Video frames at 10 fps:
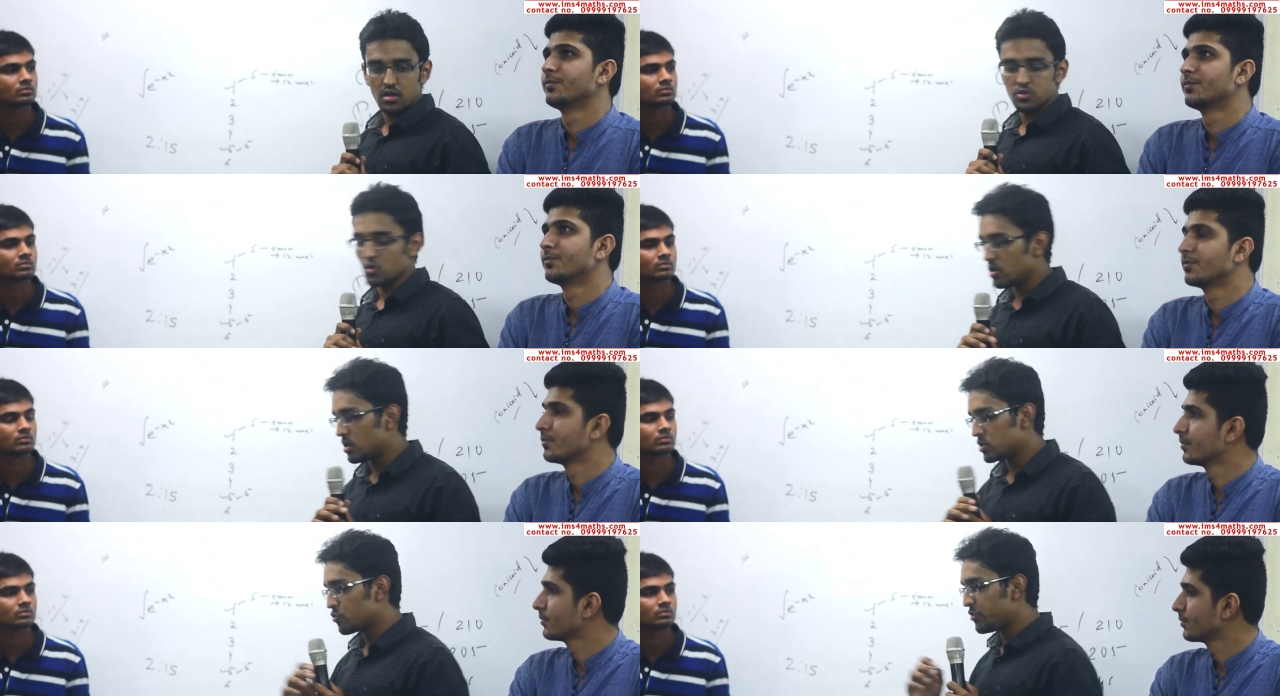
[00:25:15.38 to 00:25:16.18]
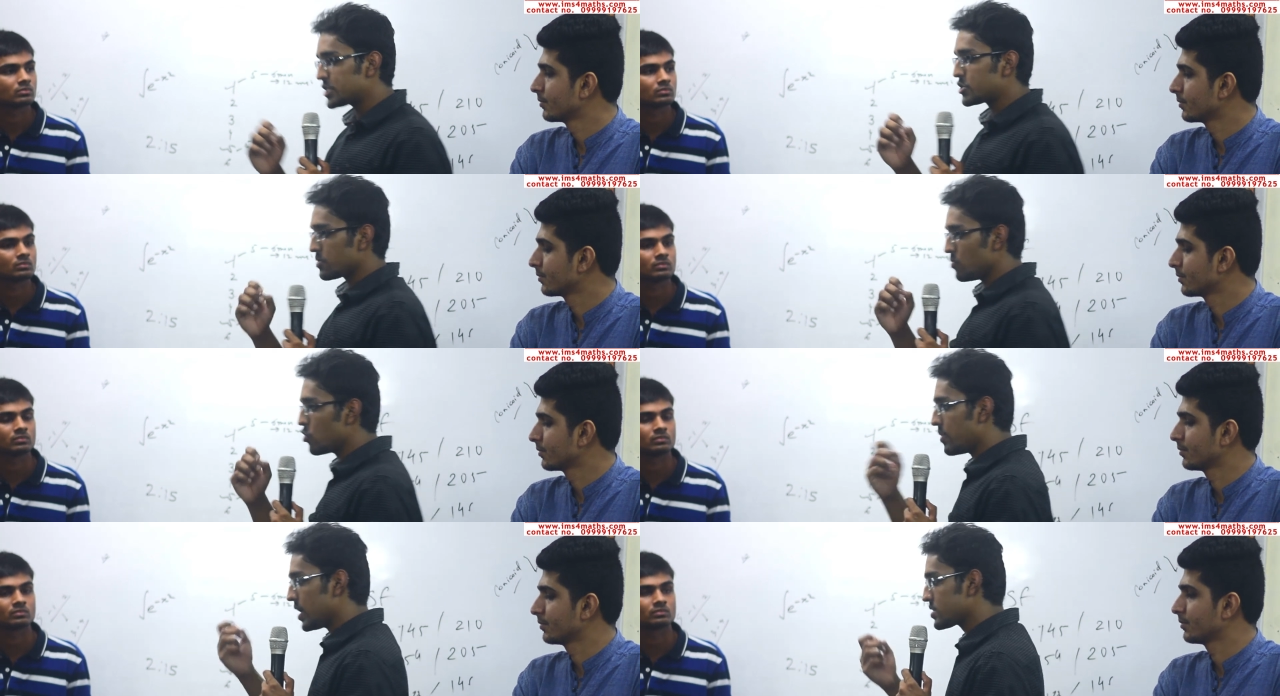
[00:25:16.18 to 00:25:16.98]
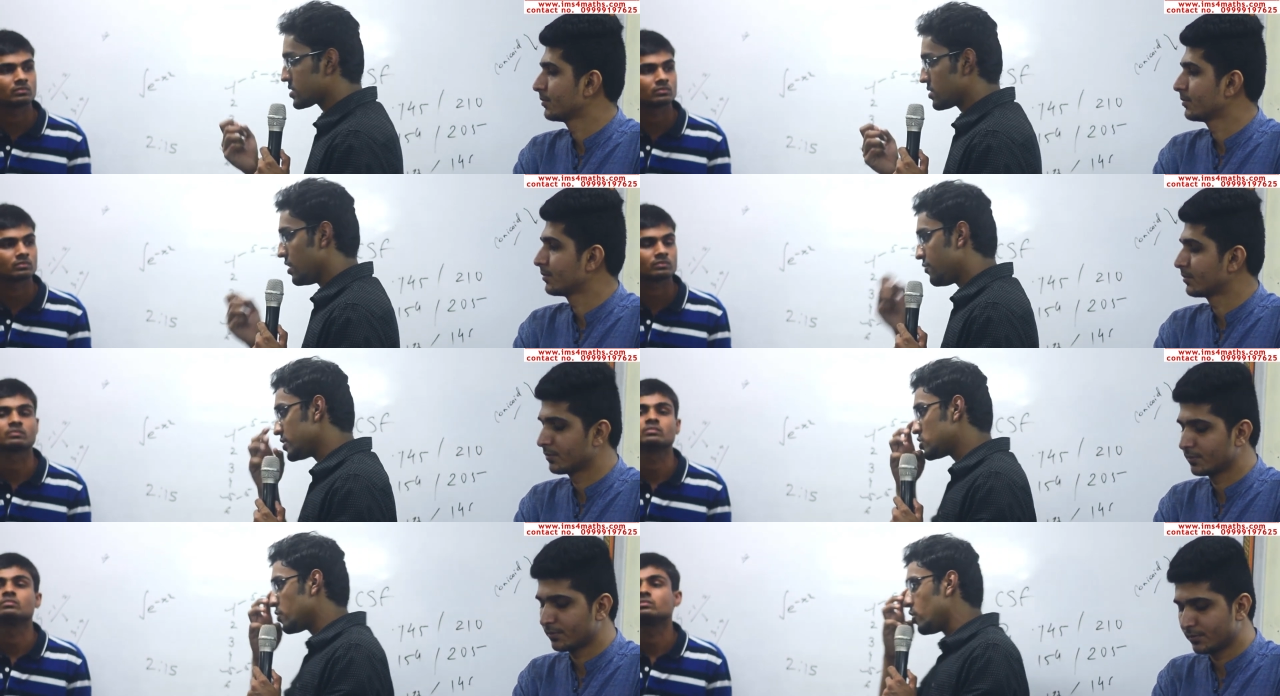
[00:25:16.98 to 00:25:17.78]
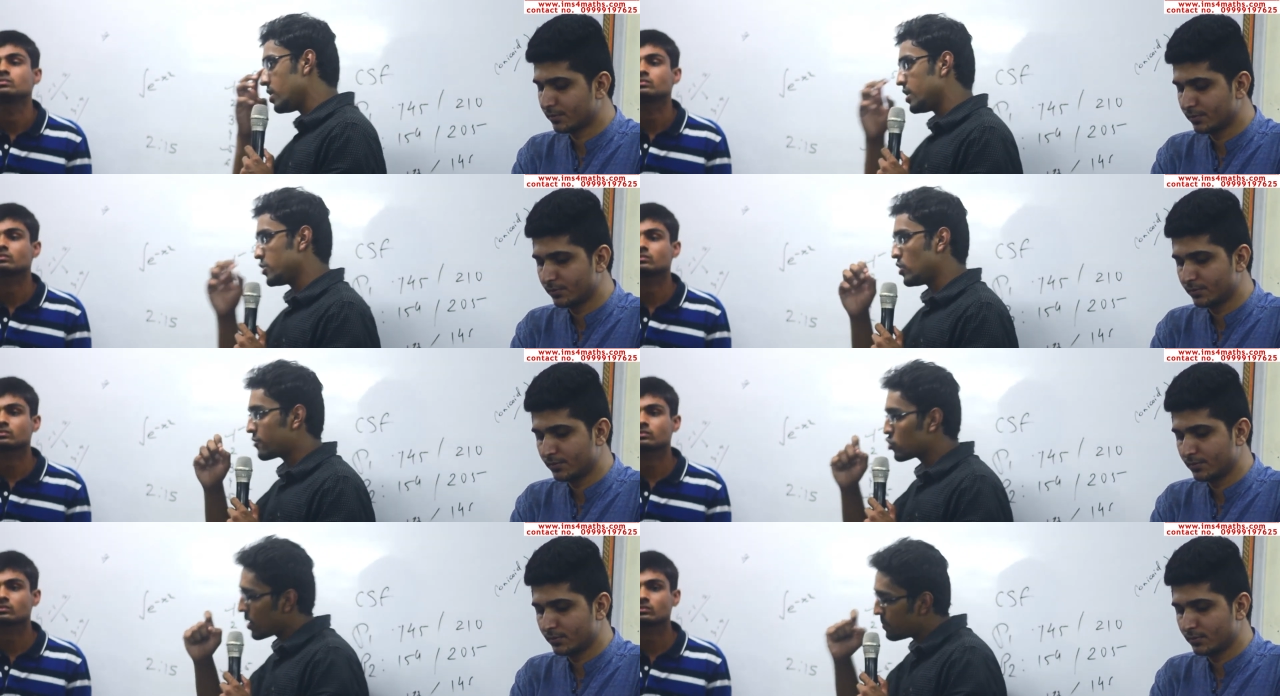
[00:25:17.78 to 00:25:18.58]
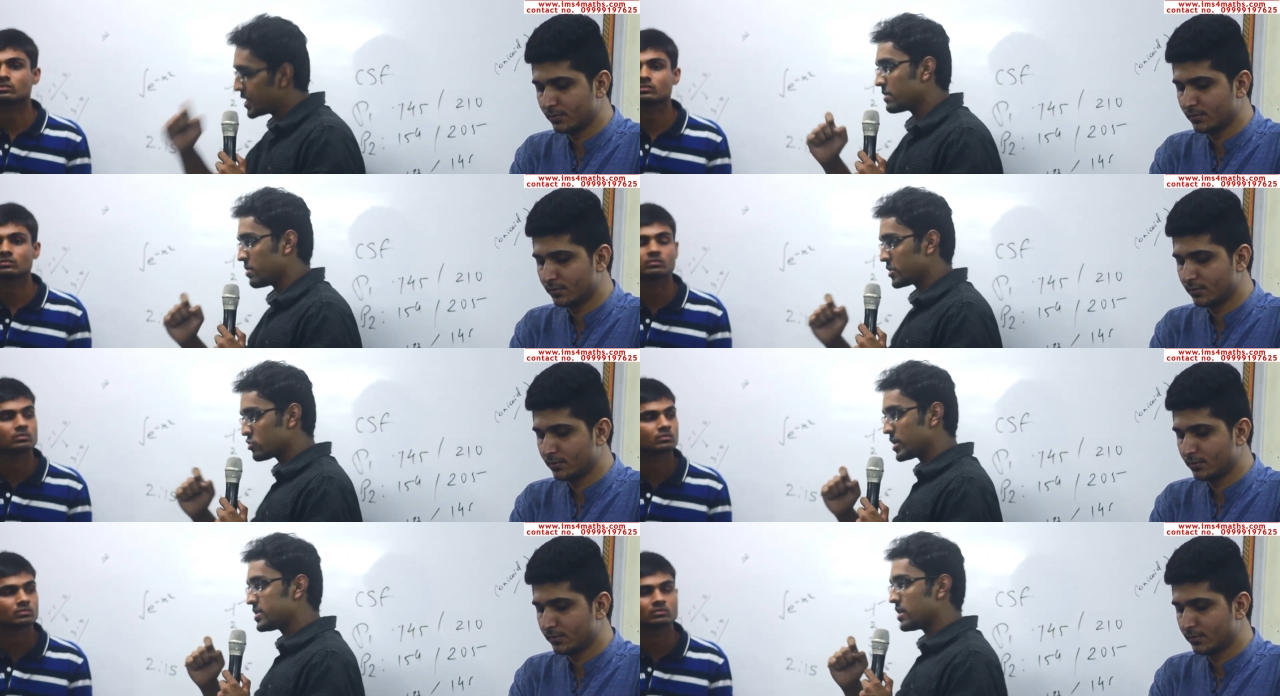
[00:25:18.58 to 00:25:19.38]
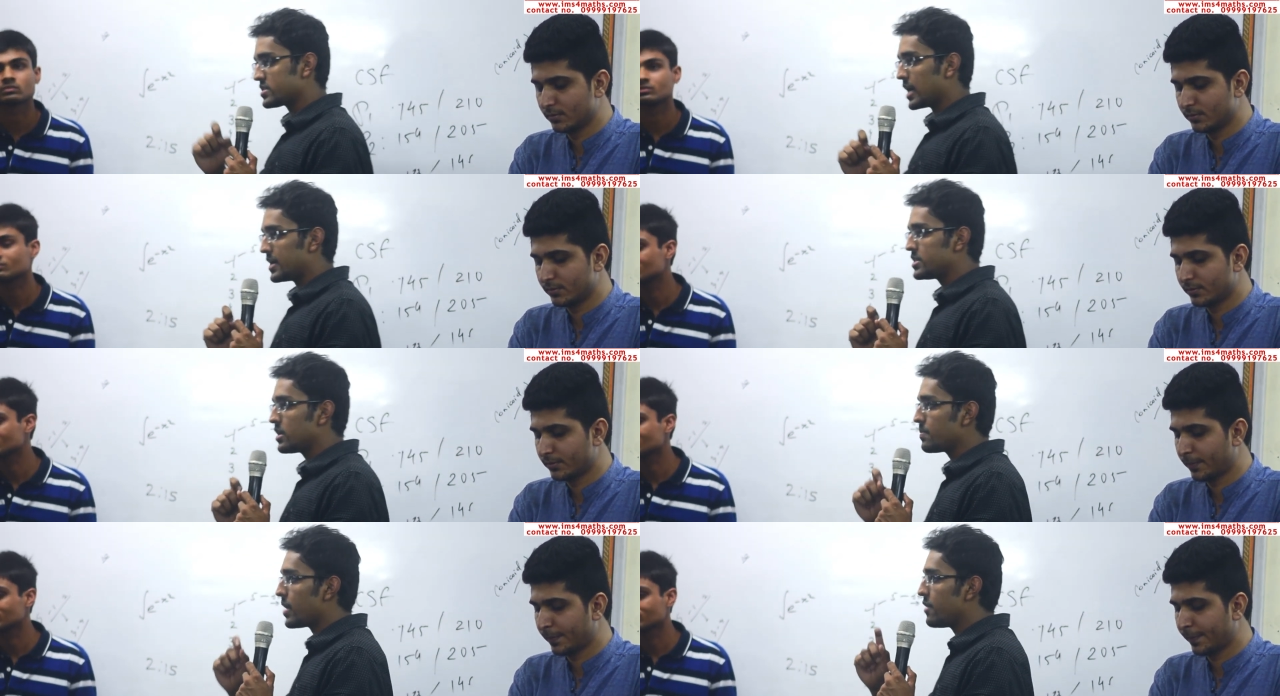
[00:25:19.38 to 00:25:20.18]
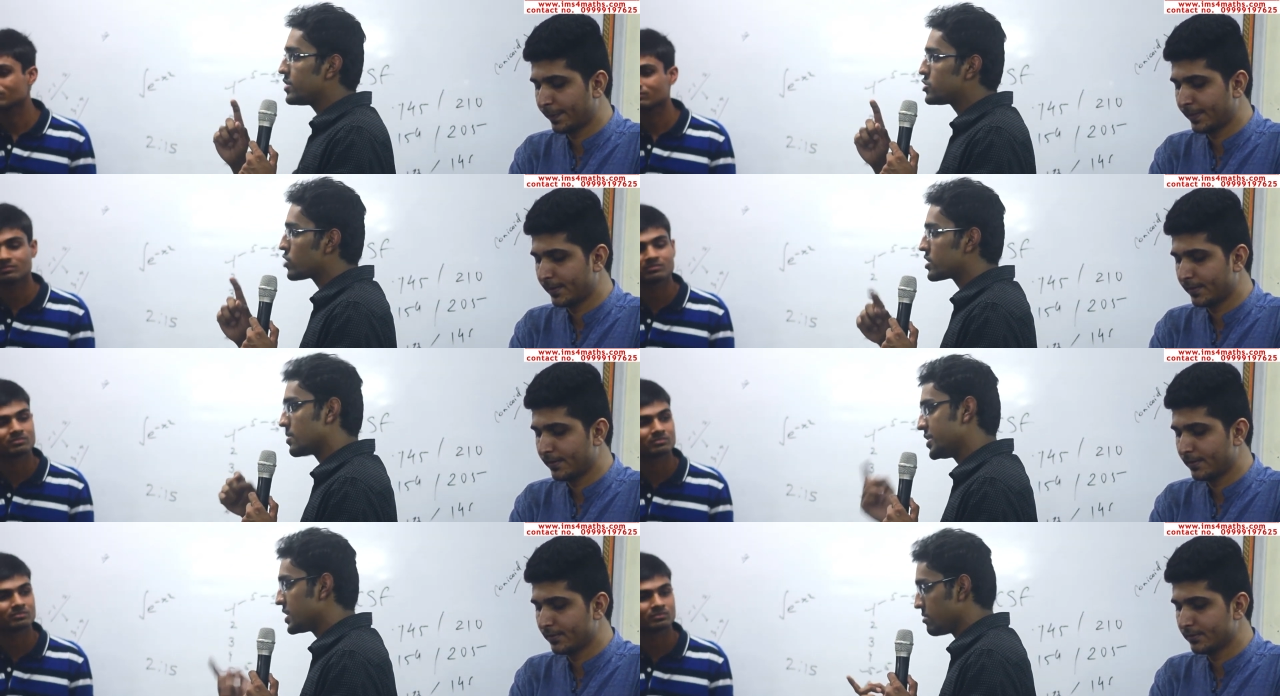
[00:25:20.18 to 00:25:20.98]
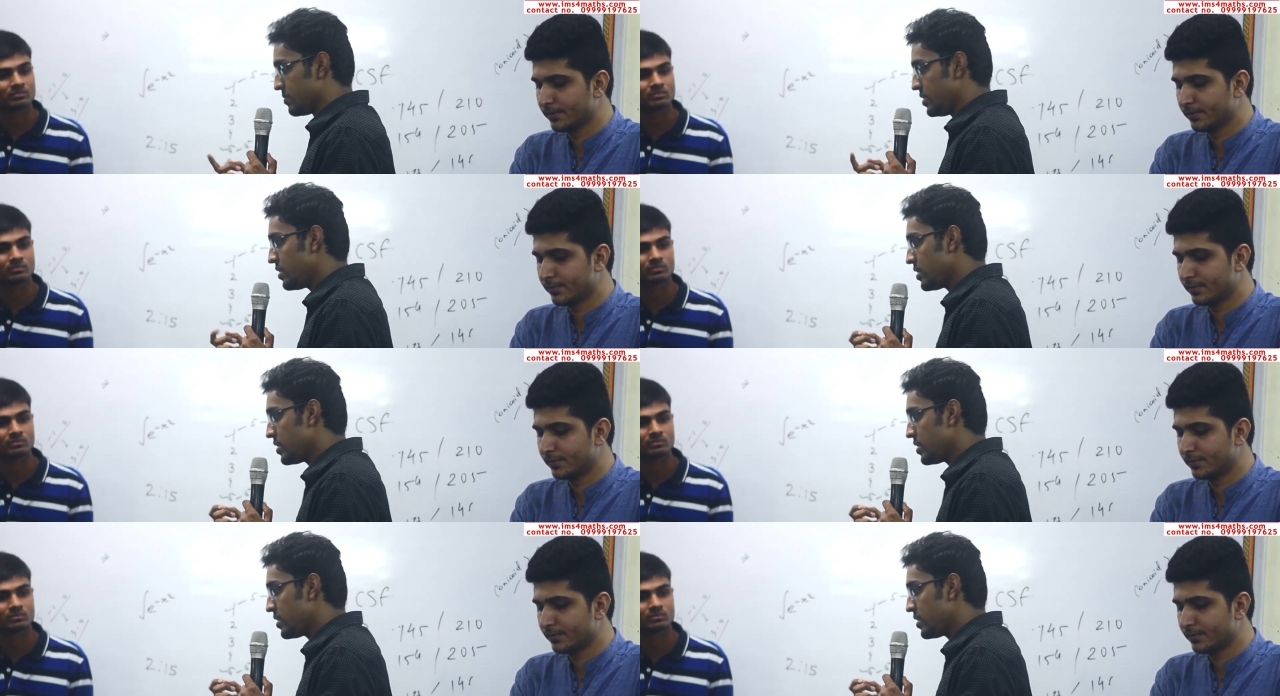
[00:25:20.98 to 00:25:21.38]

Speaker 1: So to fetch more marks, first of all, you'll have to complete the paper. So there is a strategy by which you can complete the paper.